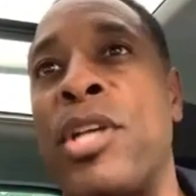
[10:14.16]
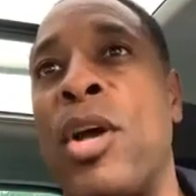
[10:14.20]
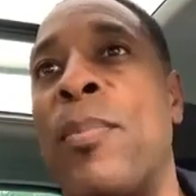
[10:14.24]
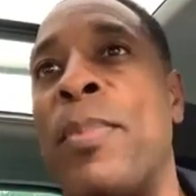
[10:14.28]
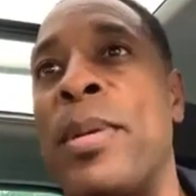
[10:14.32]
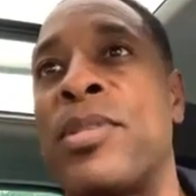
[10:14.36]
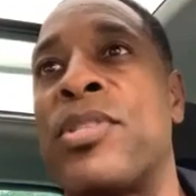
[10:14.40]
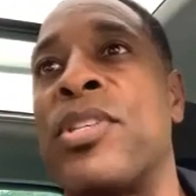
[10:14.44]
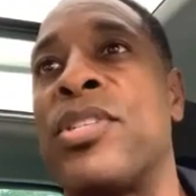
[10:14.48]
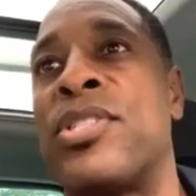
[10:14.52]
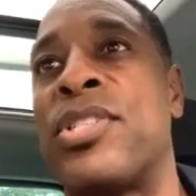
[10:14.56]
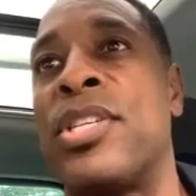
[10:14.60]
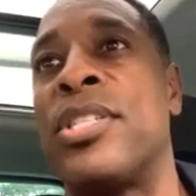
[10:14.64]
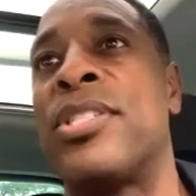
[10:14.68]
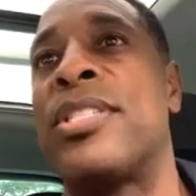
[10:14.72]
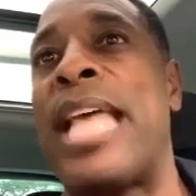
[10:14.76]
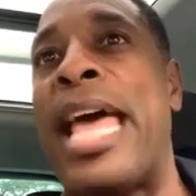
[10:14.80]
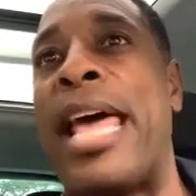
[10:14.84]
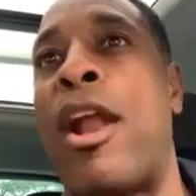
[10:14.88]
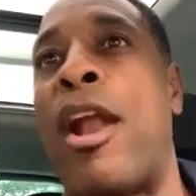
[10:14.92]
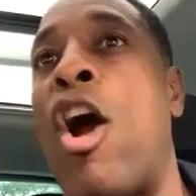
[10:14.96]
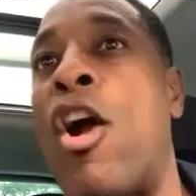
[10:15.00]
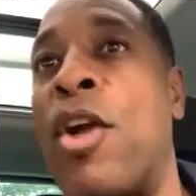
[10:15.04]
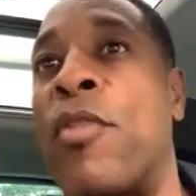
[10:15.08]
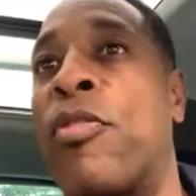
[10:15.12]
businesses
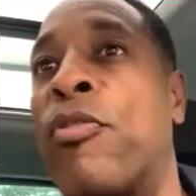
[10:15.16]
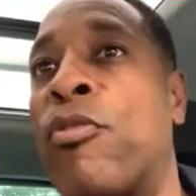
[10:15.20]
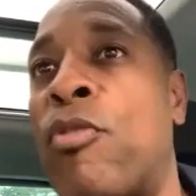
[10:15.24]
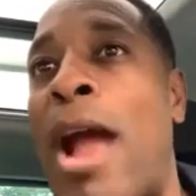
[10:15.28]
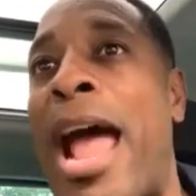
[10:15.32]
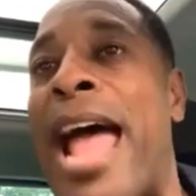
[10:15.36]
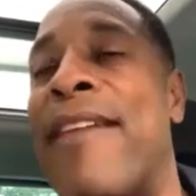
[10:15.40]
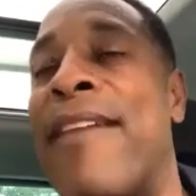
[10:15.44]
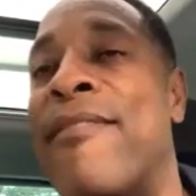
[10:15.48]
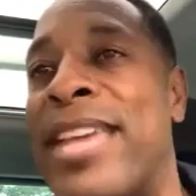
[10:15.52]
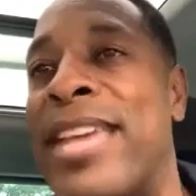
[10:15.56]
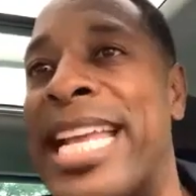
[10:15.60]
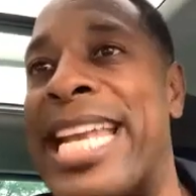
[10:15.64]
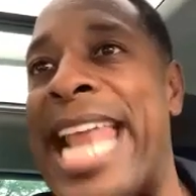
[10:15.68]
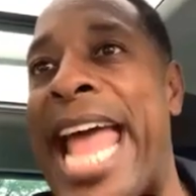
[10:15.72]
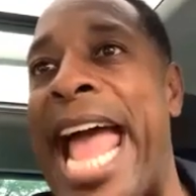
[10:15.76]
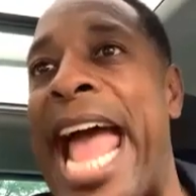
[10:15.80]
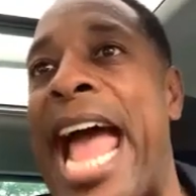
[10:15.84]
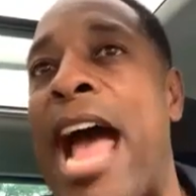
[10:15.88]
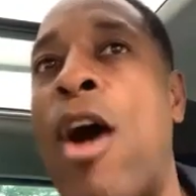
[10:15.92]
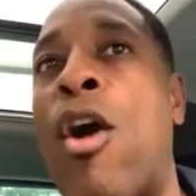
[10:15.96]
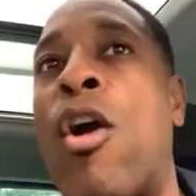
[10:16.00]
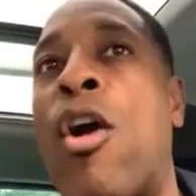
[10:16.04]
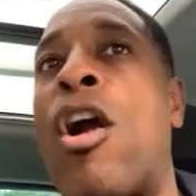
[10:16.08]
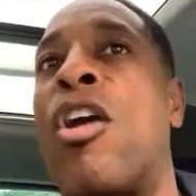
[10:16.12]
that are thriving
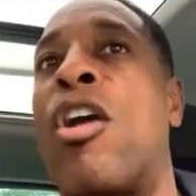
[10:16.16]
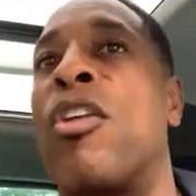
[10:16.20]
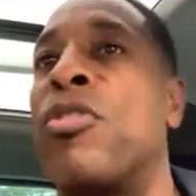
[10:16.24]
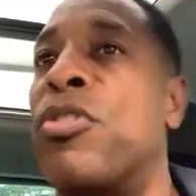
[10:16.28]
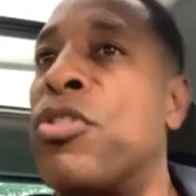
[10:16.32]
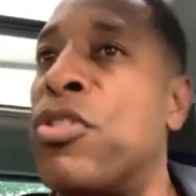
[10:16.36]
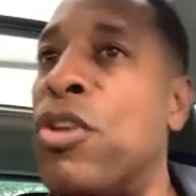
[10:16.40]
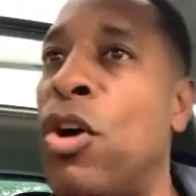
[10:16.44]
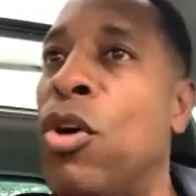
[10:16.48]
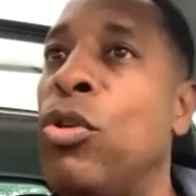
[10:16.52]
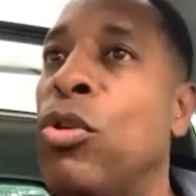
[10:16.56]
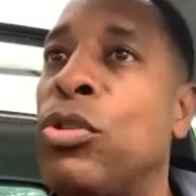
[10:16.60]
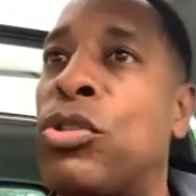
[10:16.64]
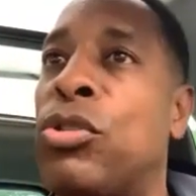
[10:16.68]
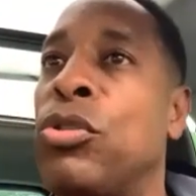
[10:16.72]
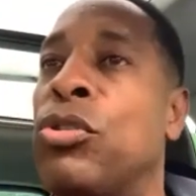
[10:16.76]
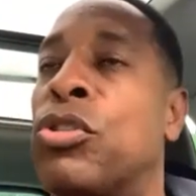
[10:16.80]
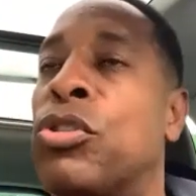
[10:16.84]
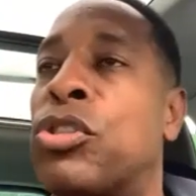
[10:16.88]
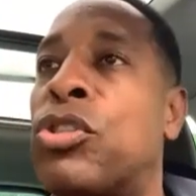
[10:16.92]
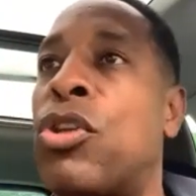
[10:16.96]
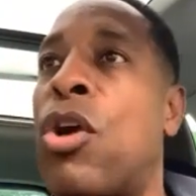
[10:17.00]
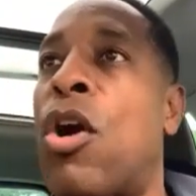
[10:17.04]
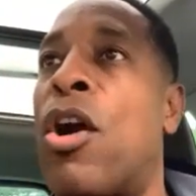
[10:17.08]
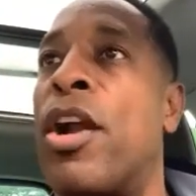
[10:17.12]
now are those
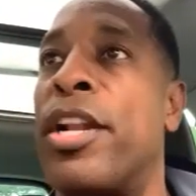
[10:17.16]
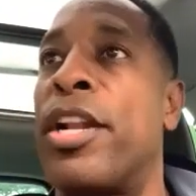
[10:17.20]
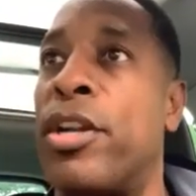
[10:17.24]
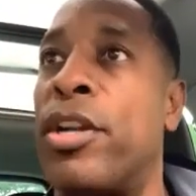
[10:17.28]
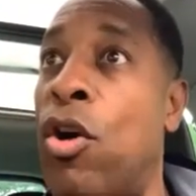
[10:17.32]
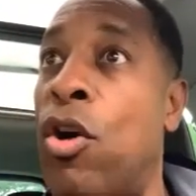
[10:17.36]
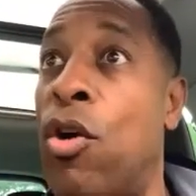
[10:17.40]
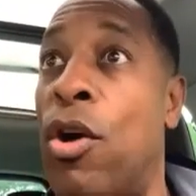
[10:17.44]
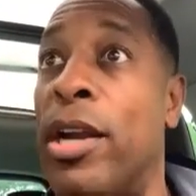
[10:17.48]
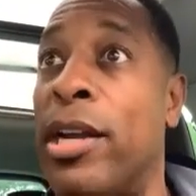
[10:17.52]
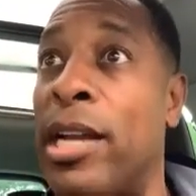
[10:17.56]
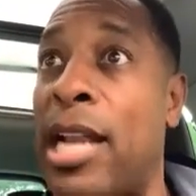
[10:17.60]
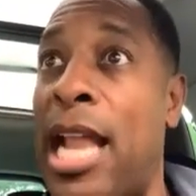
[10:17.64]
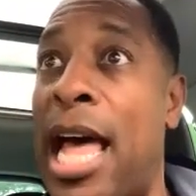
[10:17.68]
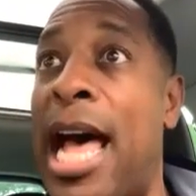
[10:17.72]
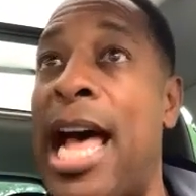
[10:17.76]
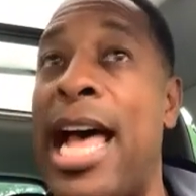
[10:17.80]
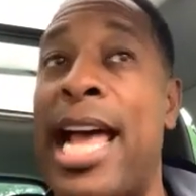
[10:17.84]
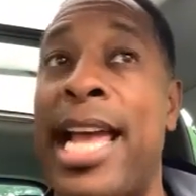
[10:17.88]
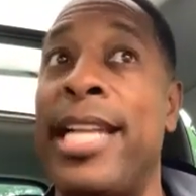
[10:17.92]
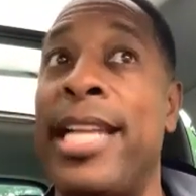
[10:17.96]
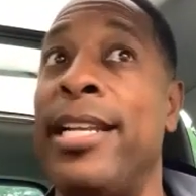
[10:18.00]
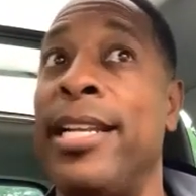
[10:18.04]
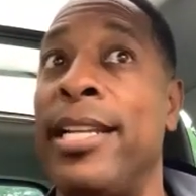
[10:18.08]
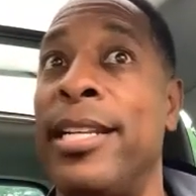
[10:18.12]
who started
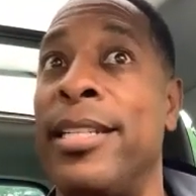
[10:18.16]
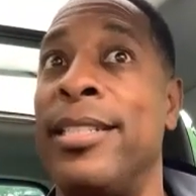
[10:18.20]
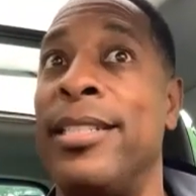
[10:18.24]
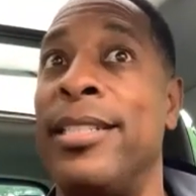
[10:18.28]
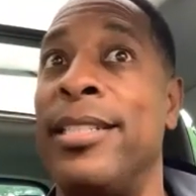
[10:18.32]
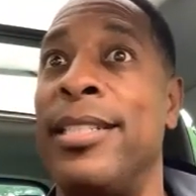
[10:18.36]
online